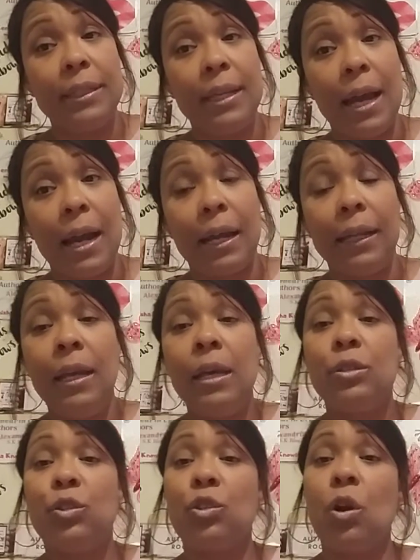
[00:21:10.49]
So
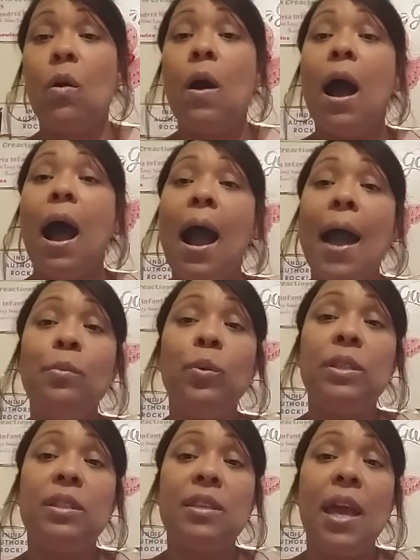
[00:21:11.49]
I would say
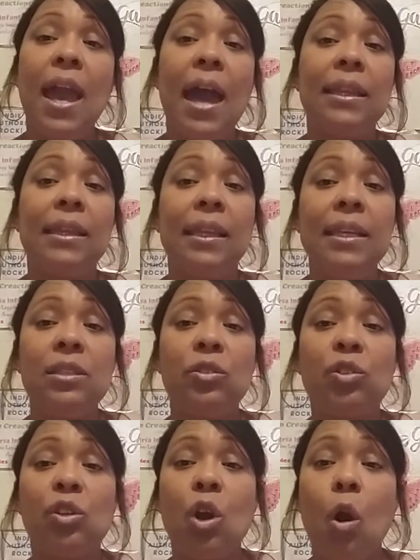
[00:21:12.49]
at least go
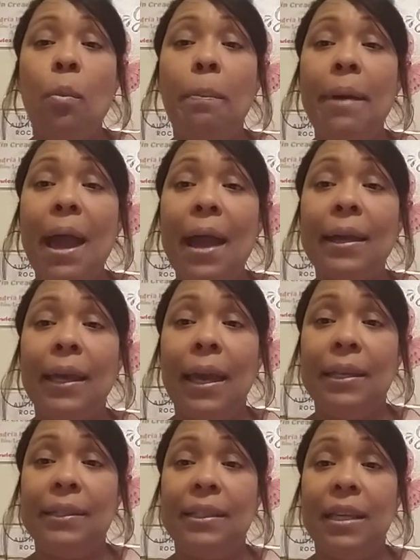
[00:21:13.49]
back and give
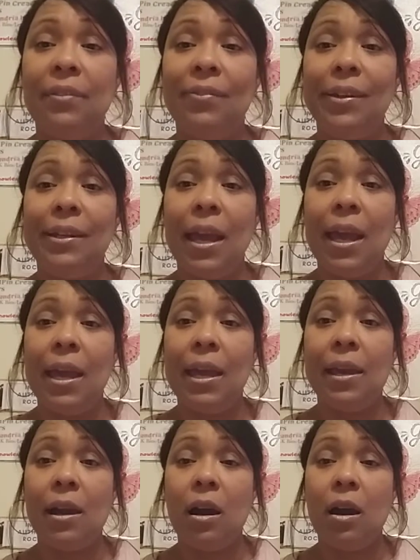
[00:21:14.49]
it a
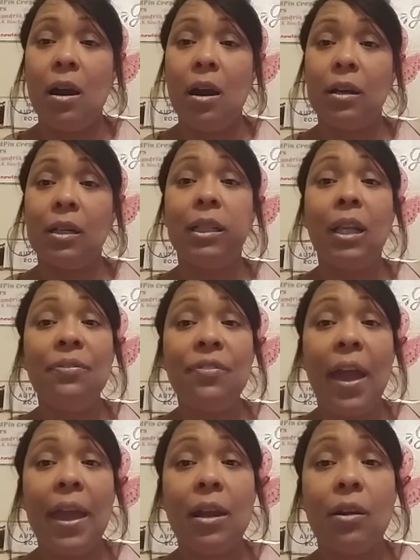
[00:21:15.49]
cliffhanger
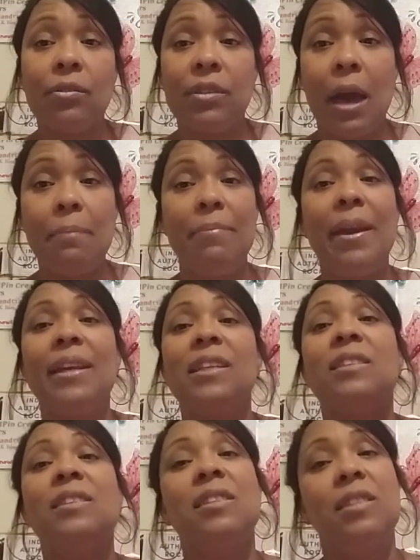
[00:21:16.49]
that makes
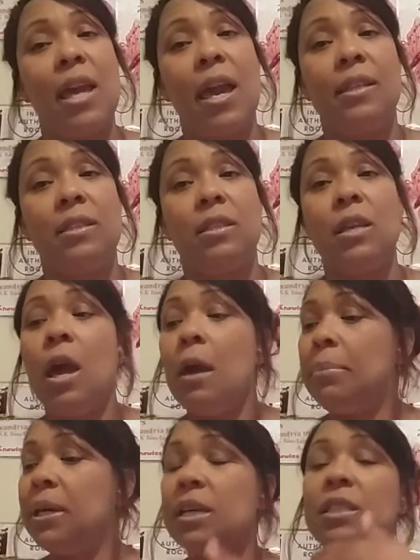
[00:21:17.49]
sense, because
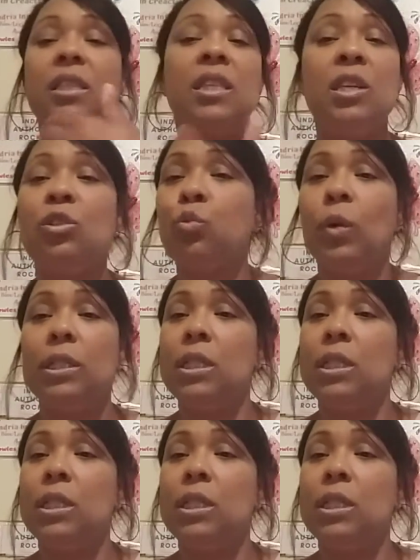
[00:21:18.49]
this one doesn't.